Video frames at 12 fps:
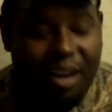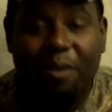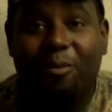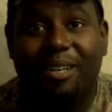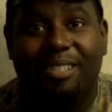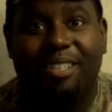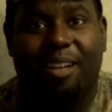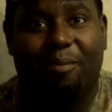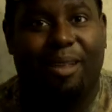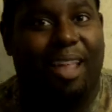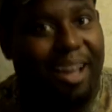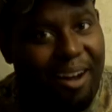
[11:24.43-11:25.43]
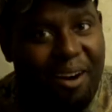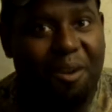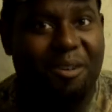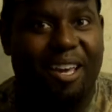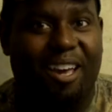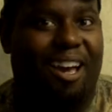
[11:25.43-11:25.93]
one is going to be like,
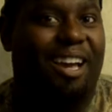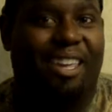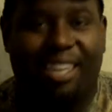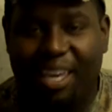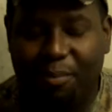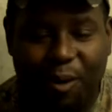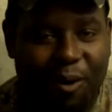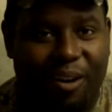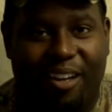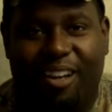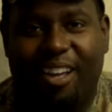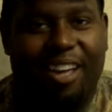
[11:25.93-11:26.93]
oh yeah, I can keep going.